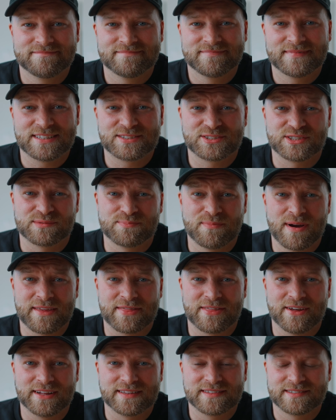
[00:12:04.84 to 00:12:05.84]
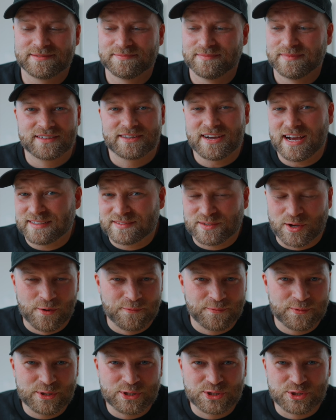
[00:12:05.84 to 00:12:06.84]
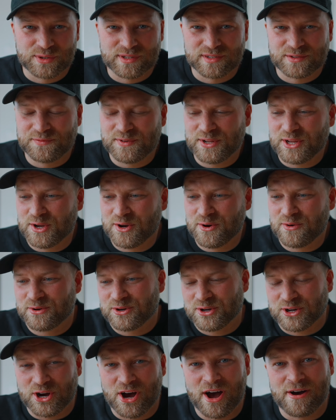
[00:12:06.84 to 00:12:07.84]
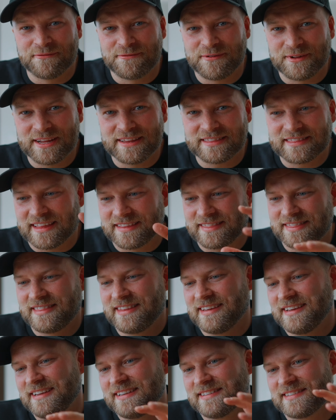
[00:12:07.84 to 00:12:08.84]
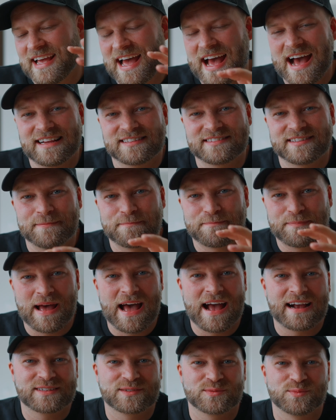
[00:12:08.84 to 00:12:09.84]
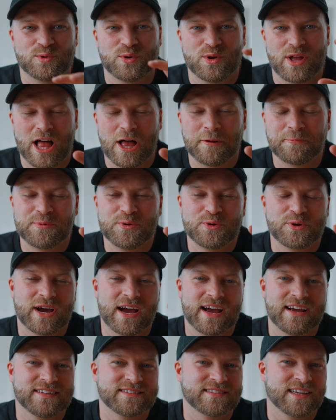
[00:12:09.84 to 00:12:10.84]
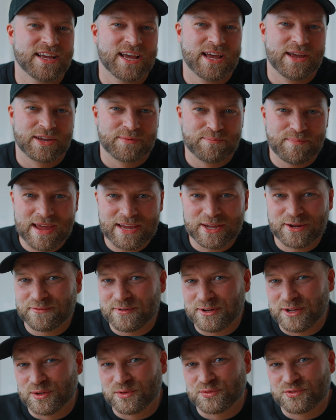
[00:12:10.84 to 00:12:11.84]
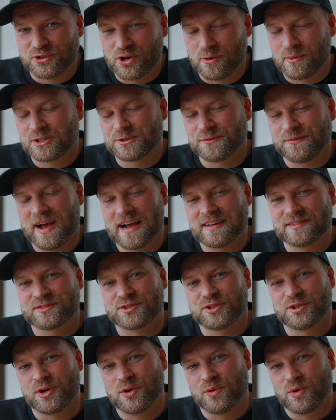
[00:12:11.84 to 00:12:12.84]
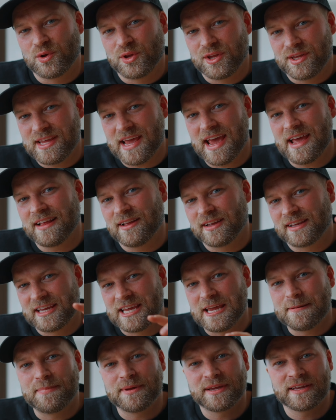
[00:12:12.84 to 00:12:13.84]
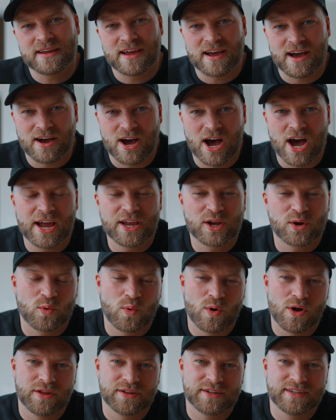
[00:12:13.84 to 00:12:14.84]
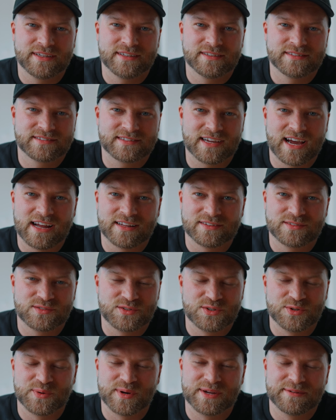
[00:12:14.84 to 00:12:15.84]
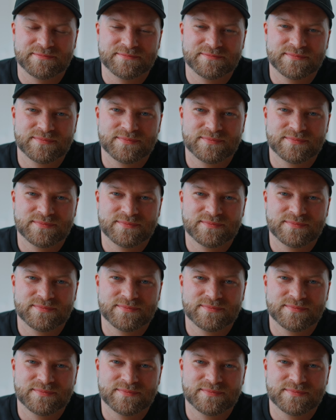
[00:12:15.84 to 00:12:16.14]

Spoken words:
That's just my thoughts. Guys, hopefully you enjoyed this video. Confident that these asset packs will help you guys make your videos so much faster, yet keeping a high quality style to it.